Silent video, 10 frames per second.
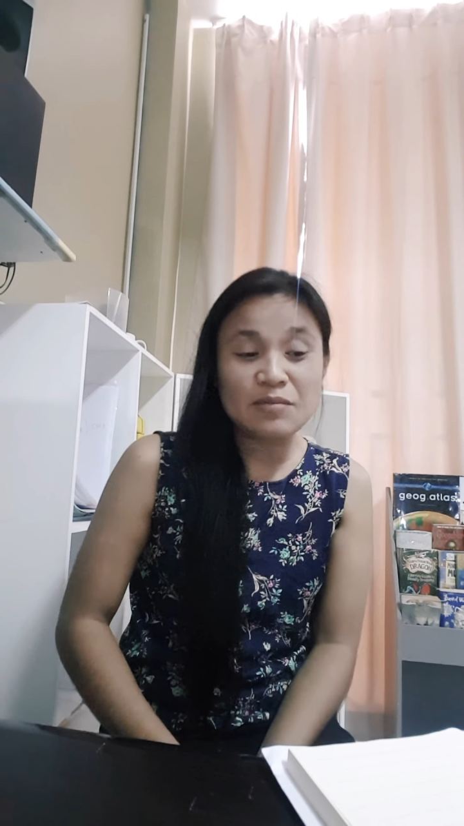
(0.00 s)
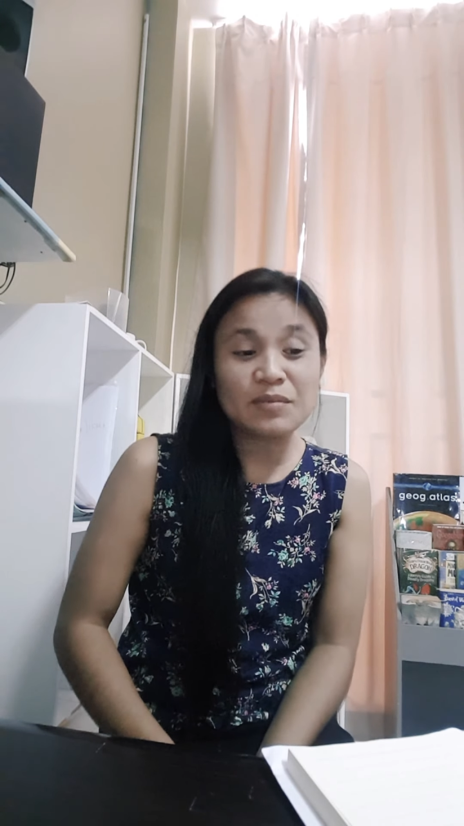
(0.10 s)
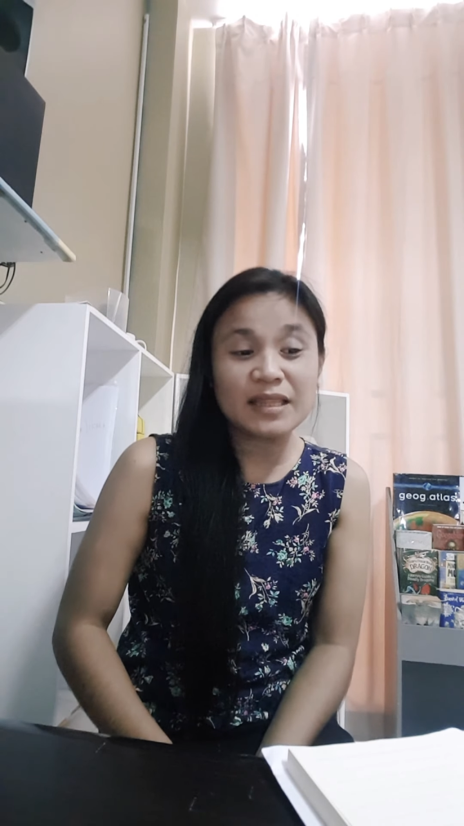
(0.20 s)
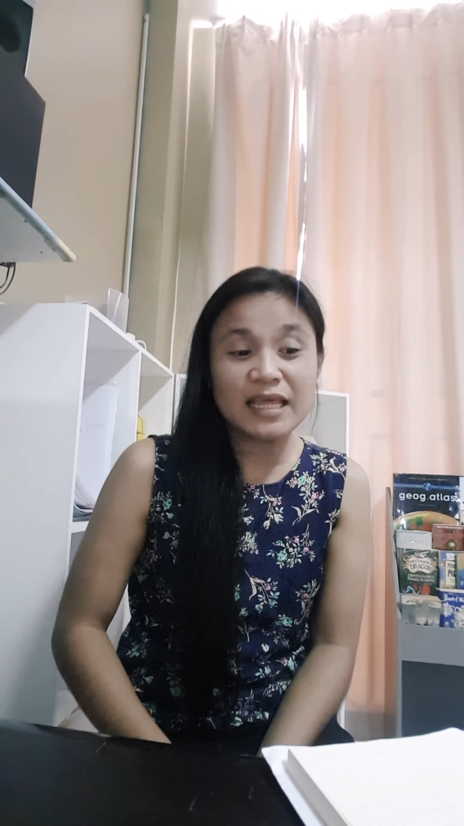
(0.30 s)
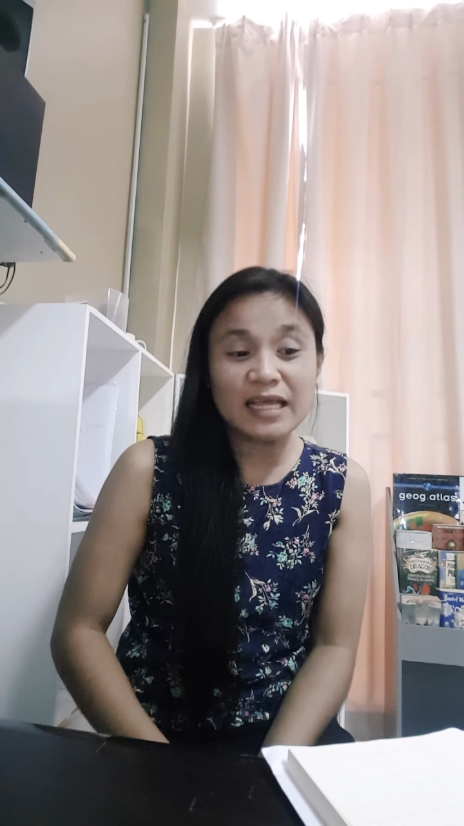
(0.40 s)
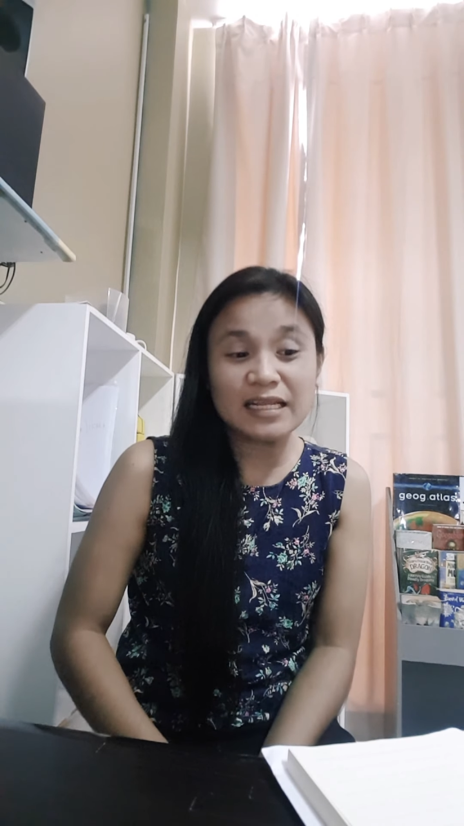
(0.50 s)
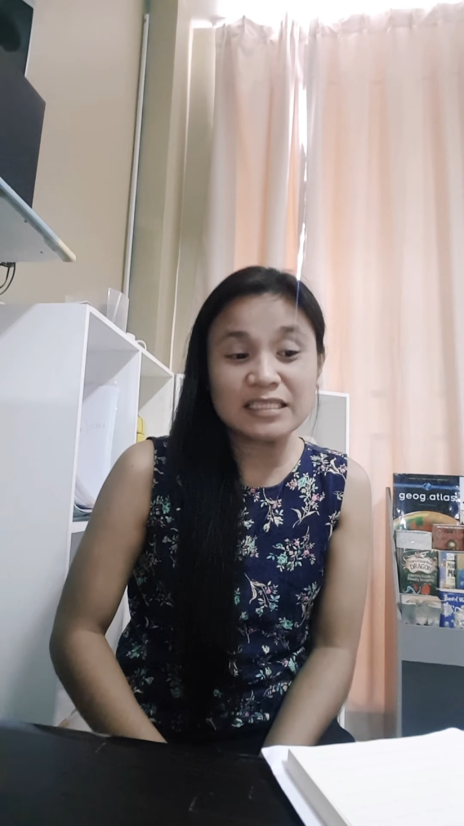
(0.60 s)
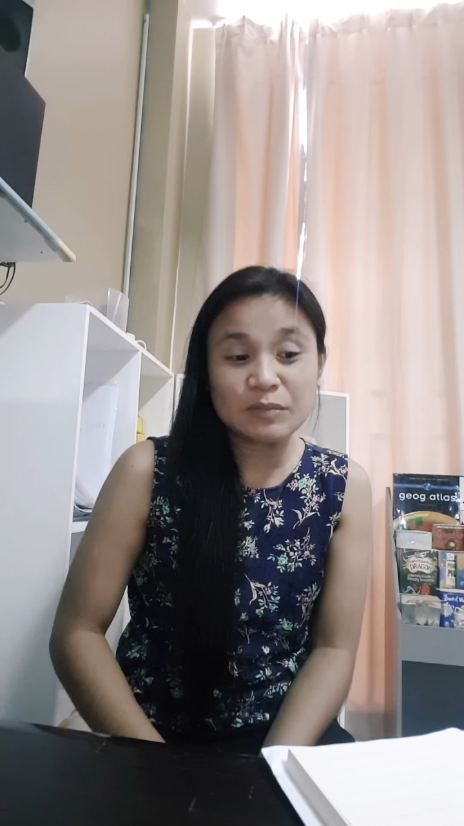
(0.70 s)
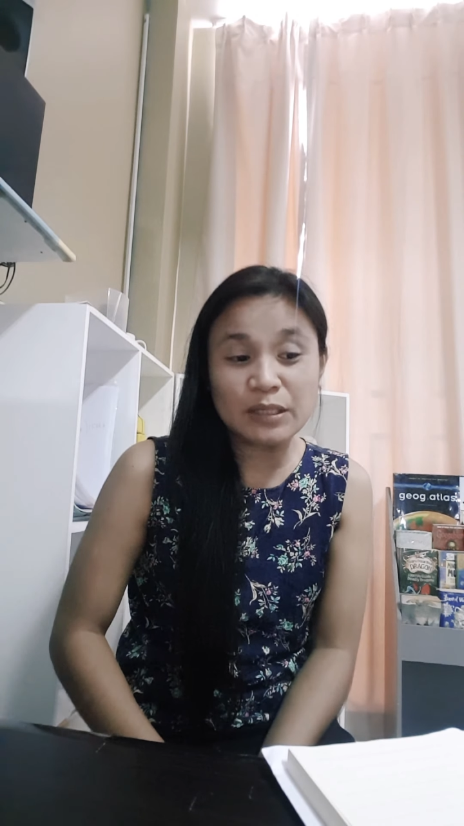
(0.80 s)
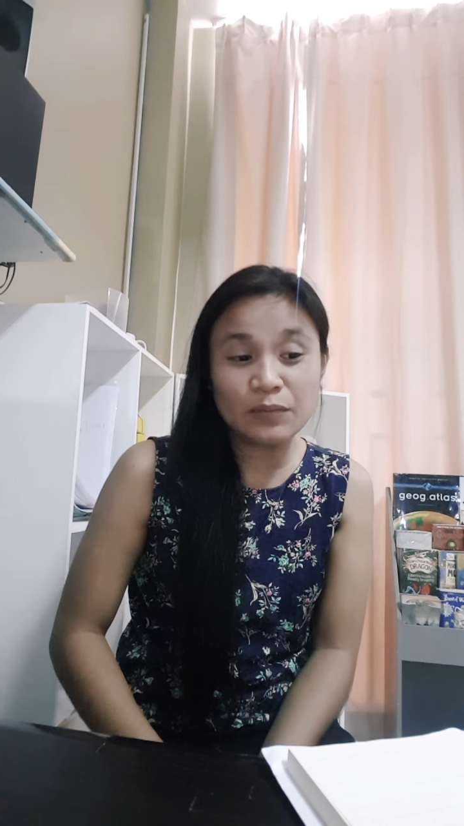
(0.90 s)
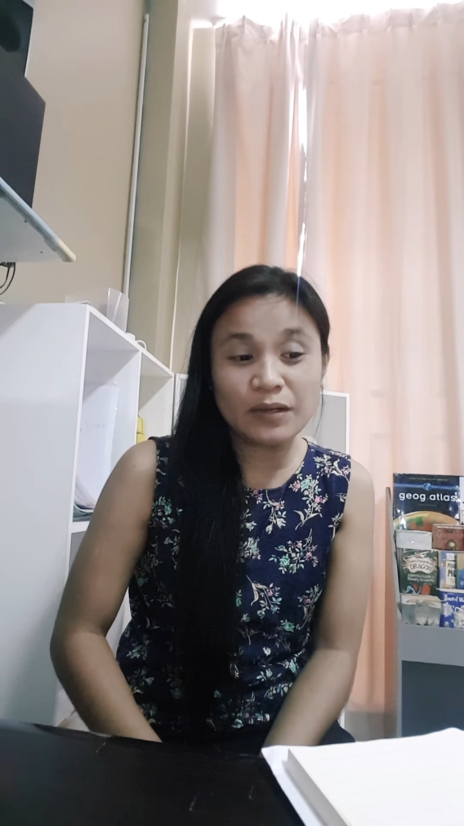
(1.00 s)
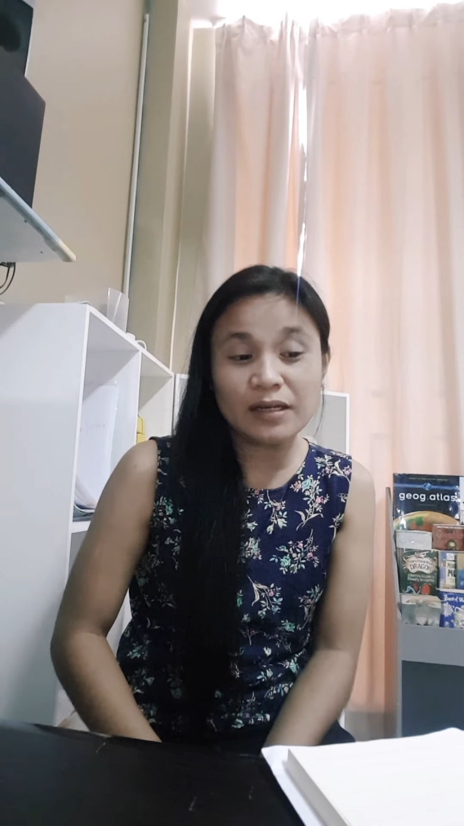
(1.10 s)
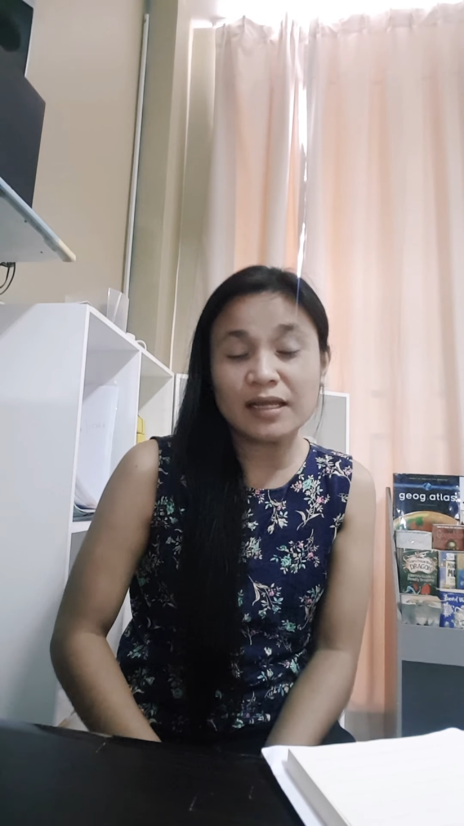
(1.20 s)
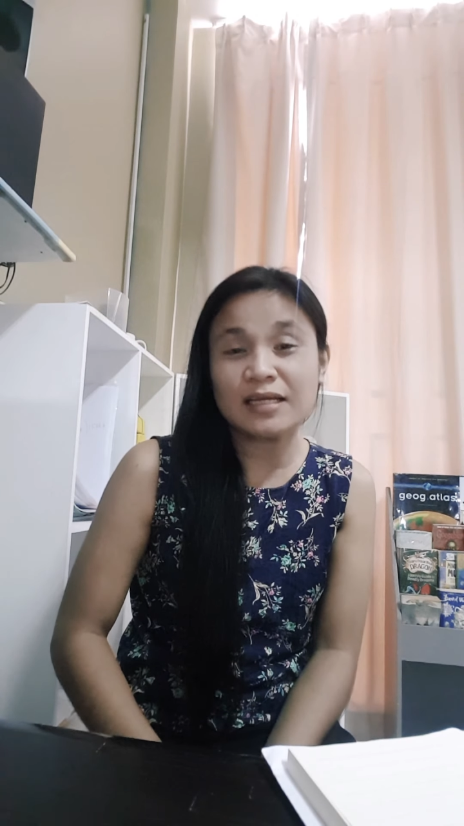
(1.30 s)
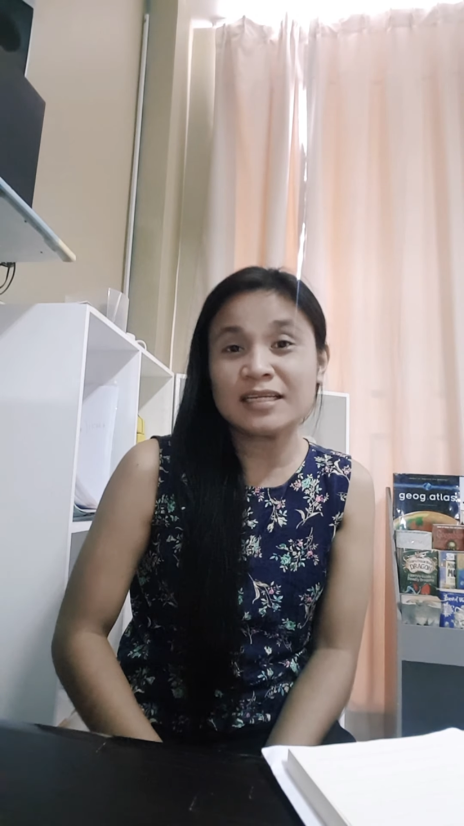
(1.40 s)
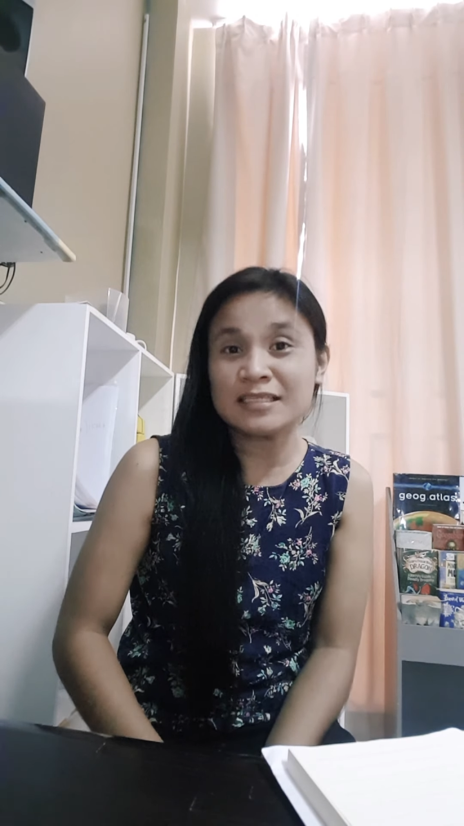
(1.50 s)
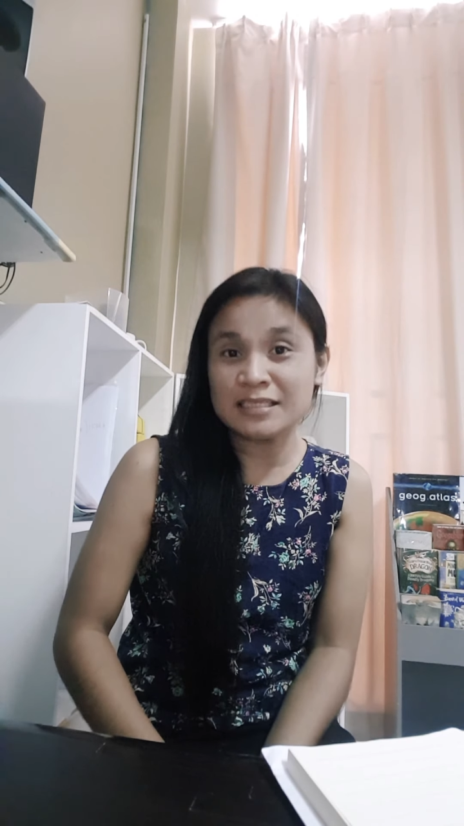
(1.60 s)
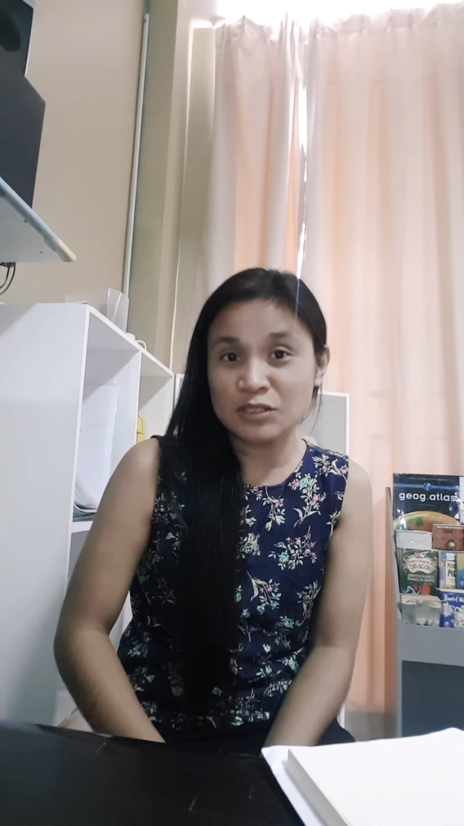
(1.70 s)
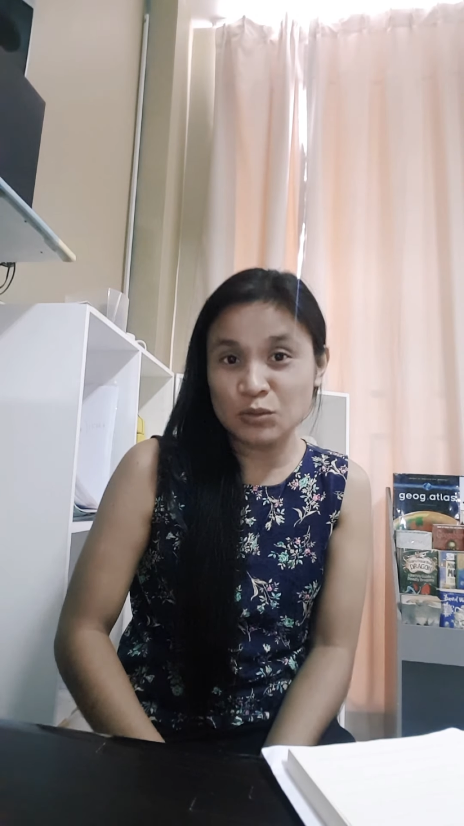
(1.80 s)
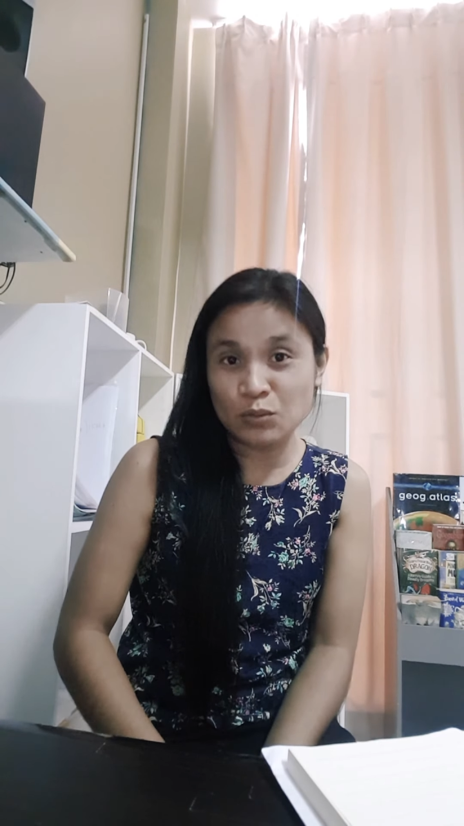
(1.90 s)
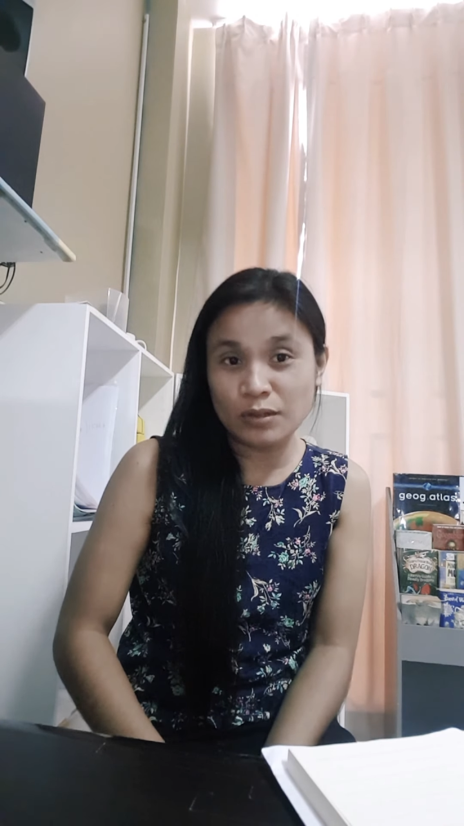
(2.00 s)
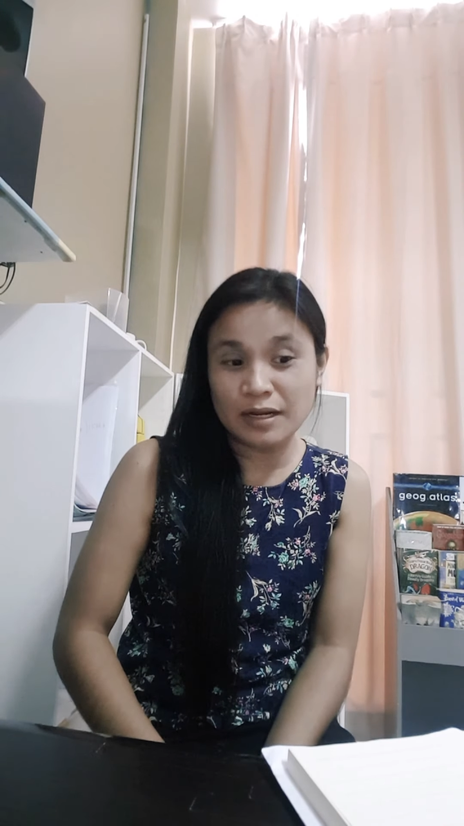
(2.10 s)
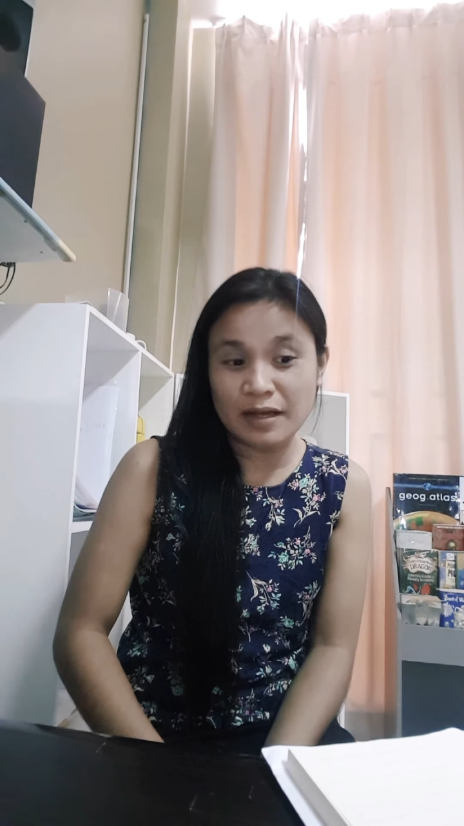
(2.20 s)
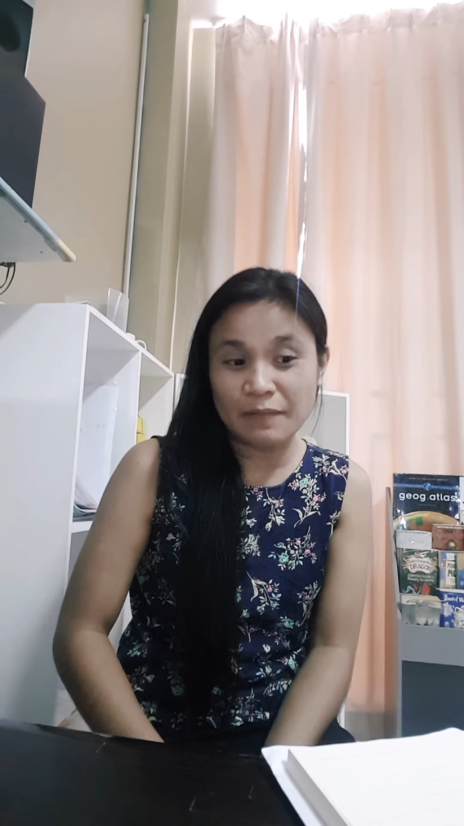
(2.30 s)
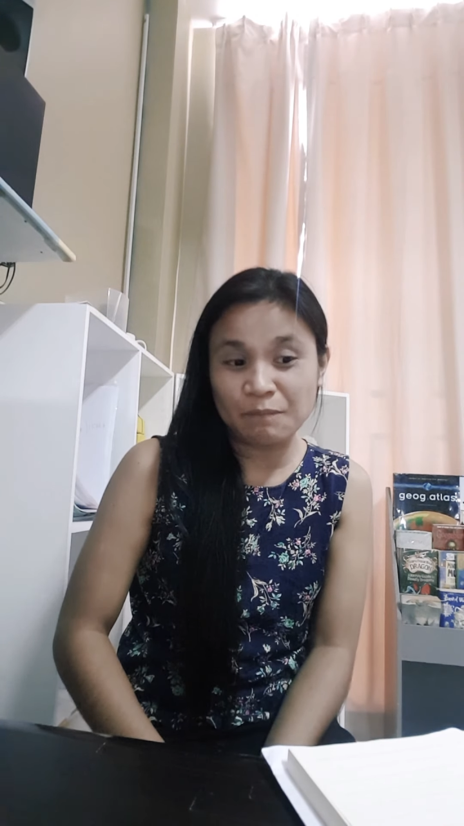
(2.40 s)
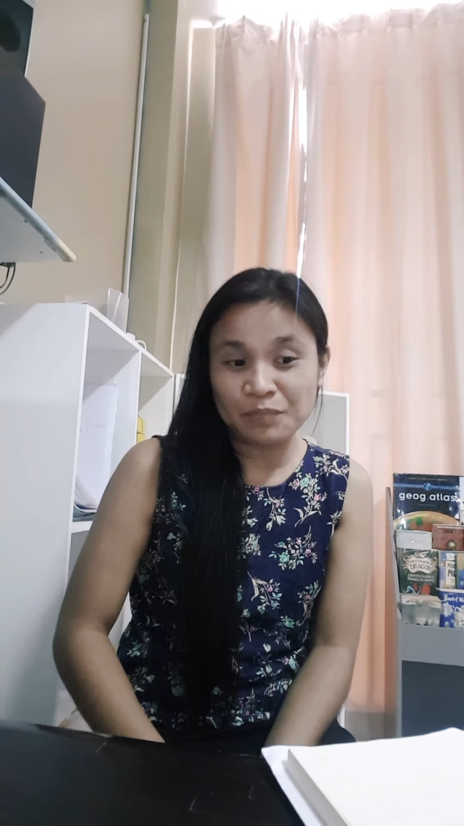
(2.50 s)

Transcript: But then, it's been a week na nasa school na,